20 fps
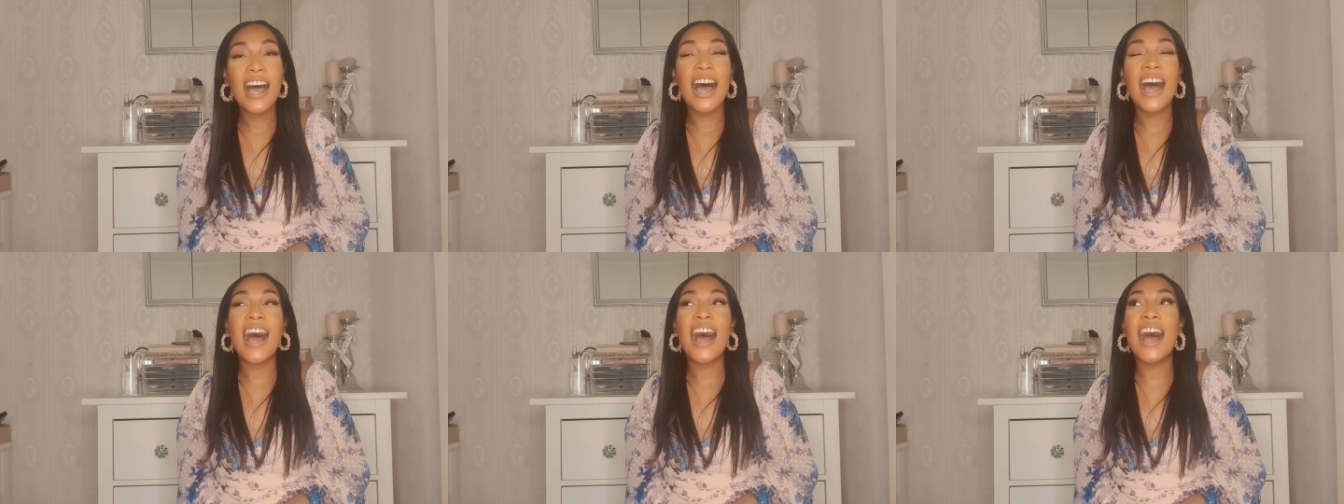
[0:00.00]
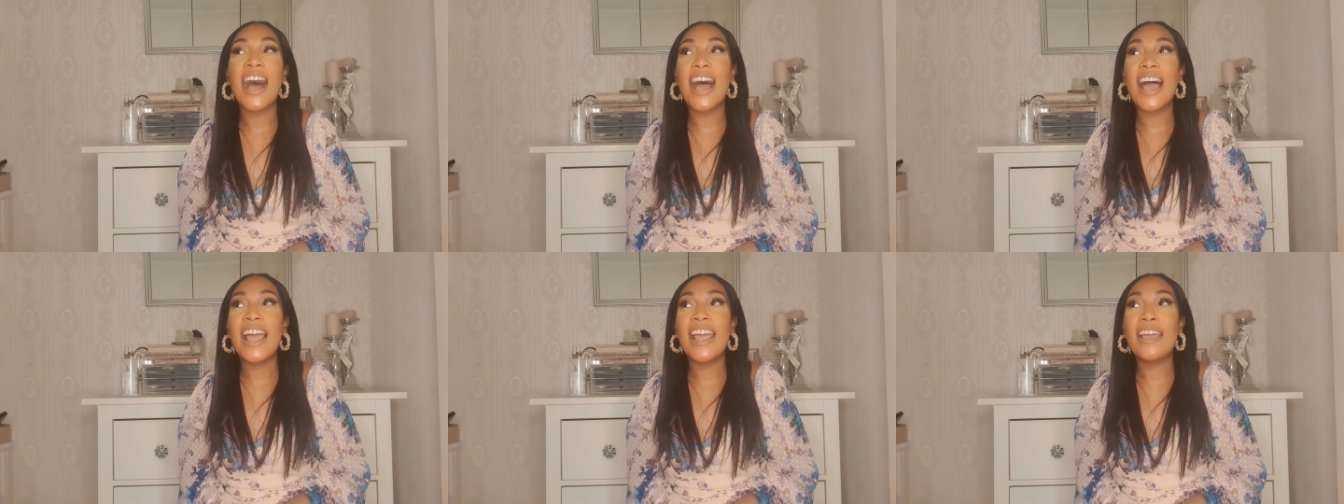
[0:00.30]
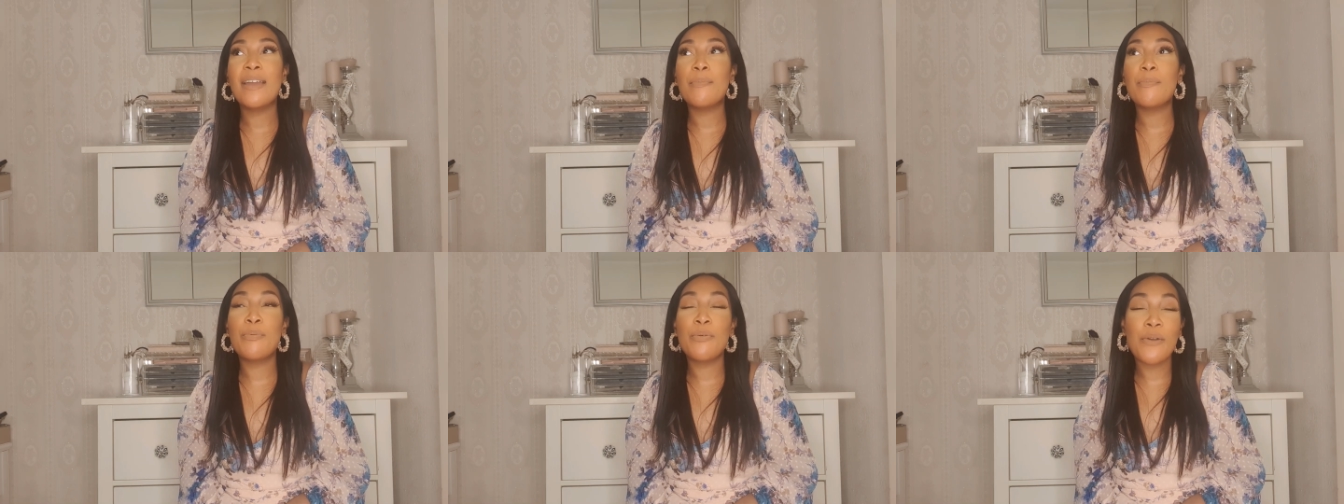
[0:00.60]

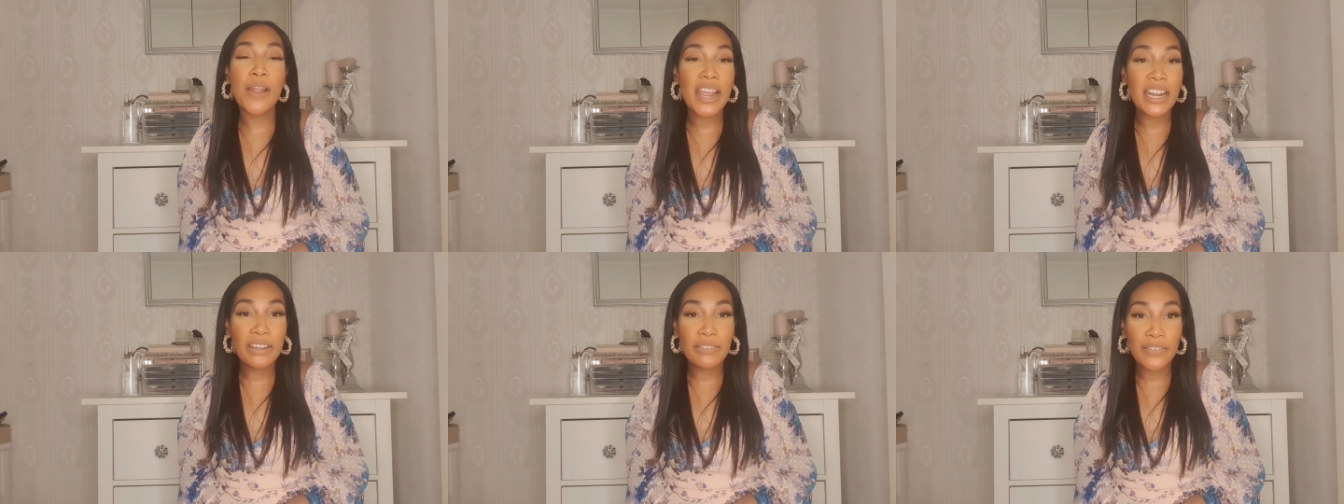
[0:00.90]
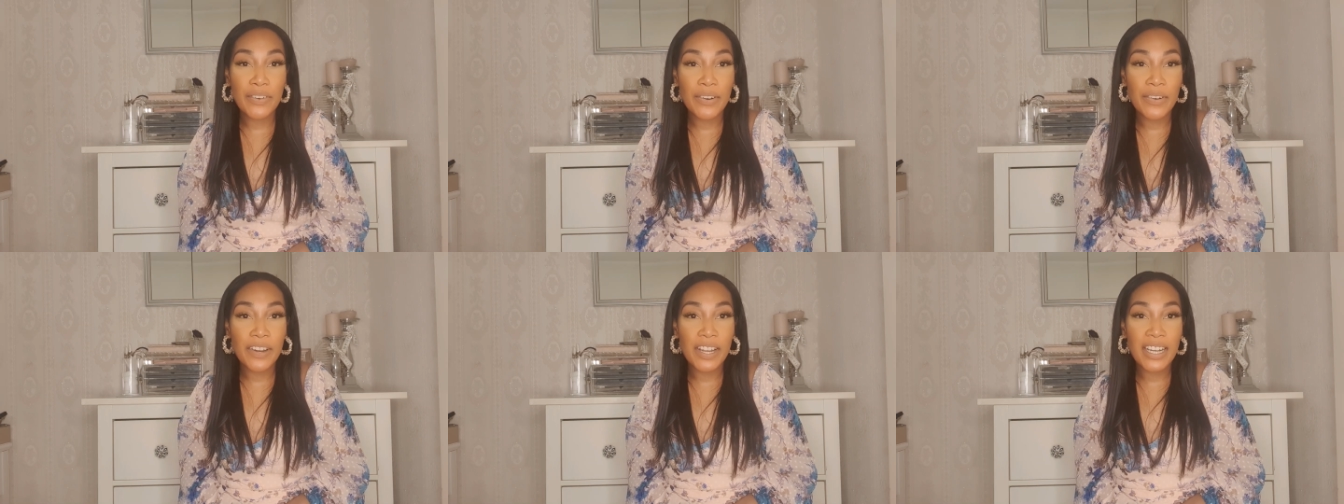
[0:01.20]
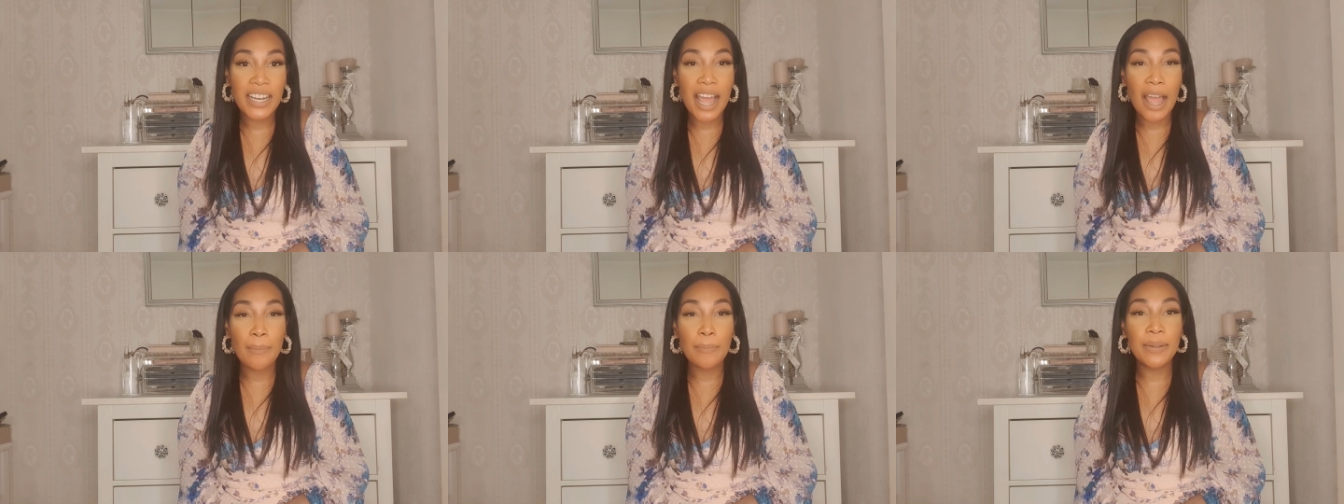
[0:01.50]
I prayed for
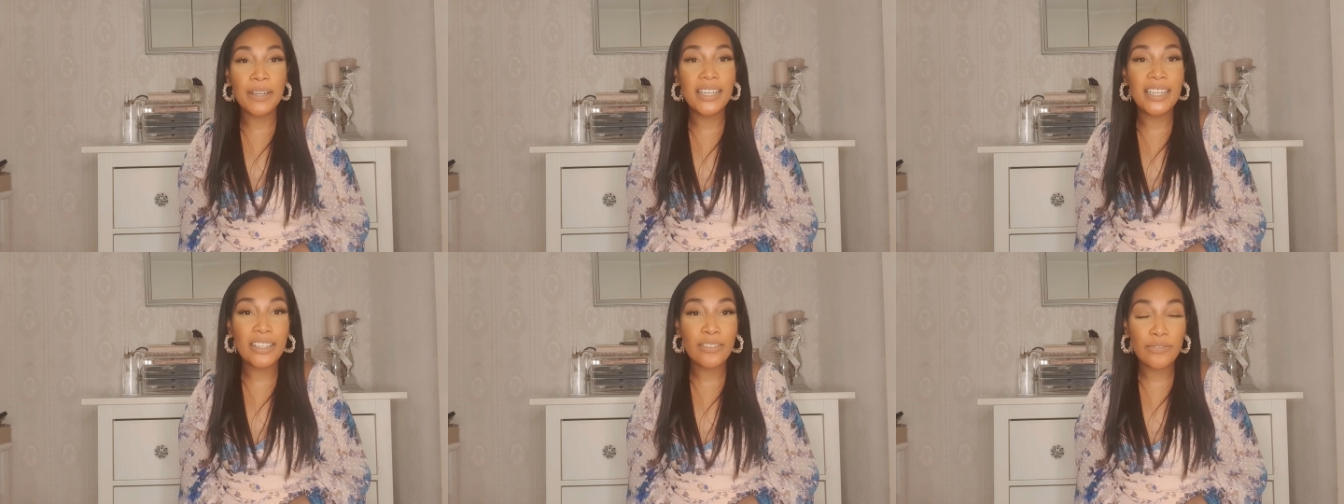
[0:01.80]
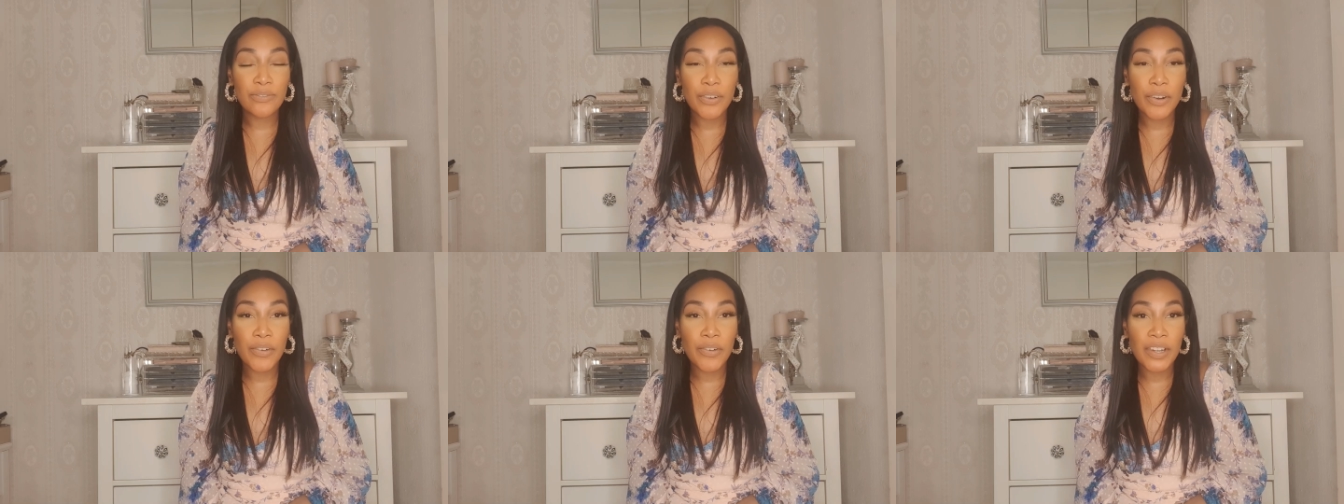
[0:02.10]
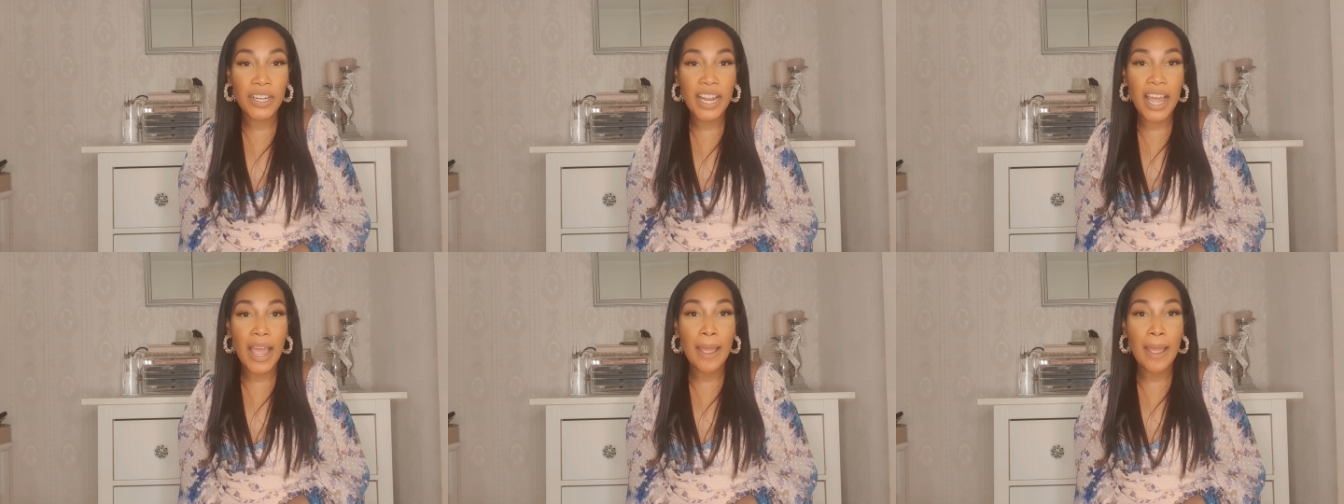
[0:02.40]
it, I believed for it,